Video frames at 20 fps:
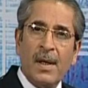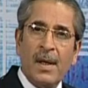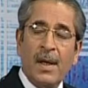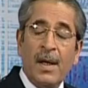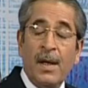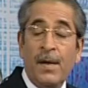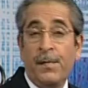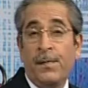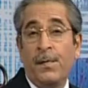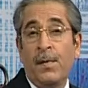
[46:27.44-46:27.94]

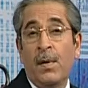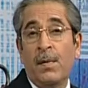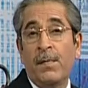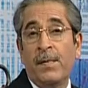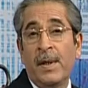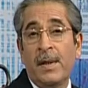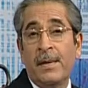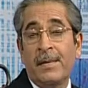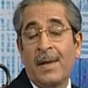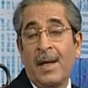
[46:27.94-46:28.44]
A four
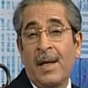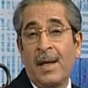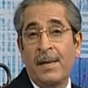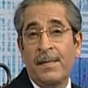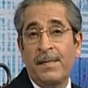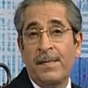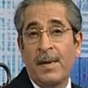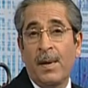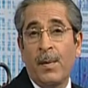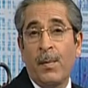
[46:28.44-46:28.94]
wheel
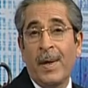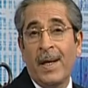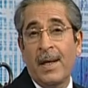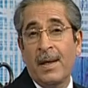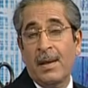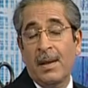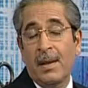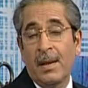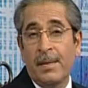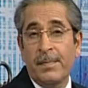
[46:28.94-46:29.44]
drive
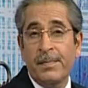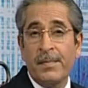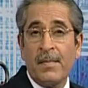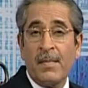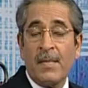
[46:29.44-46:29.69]
vehicle